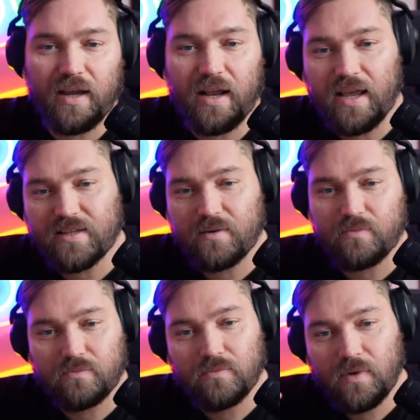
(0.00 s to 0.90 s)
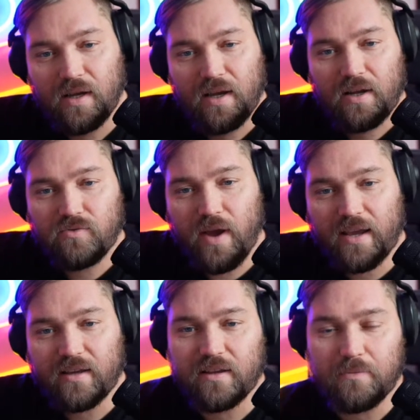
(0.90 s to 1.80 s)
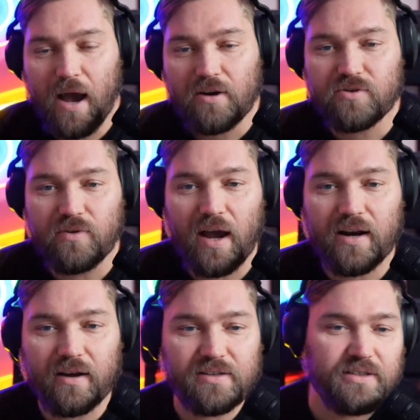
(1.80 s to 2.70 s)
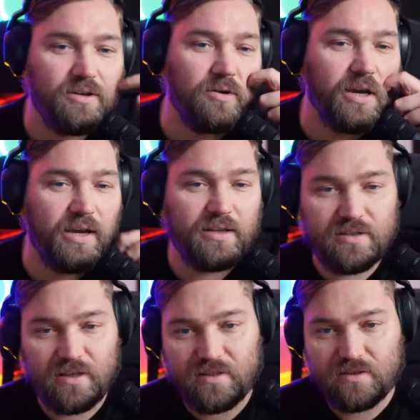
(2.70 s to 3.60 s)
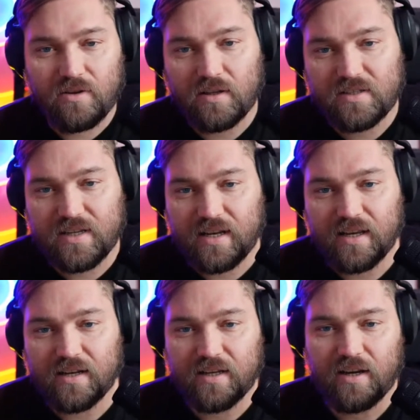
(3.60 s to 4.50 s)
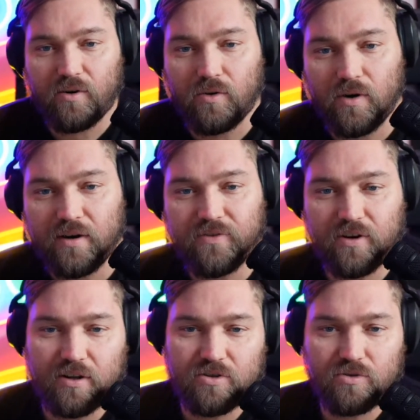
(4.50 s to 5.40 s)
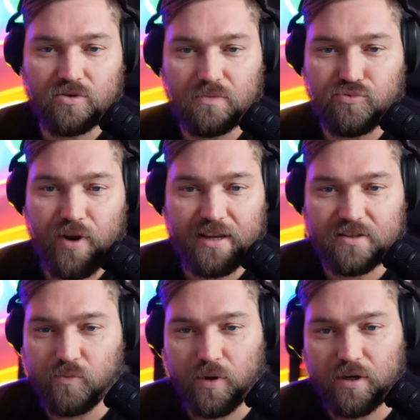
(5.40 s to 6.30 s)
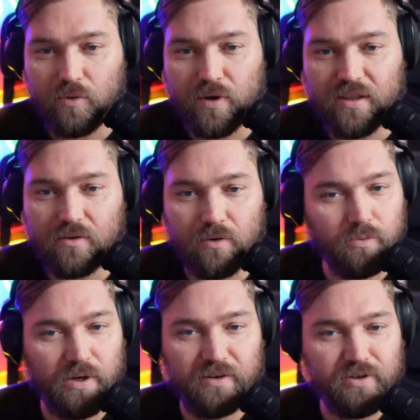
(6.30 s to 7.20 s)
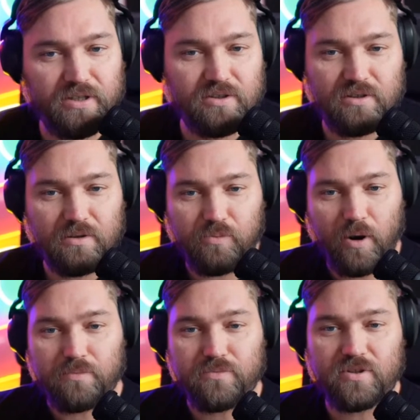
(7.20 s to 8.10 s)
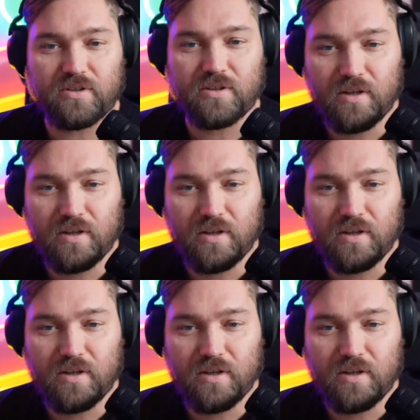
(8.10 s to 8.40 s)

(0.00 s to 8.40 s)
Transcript: And as I'm dragging the mouse around, I can see, okay, it's not setting it here, or I forgot to subtract some window width, or whatever it is, the problems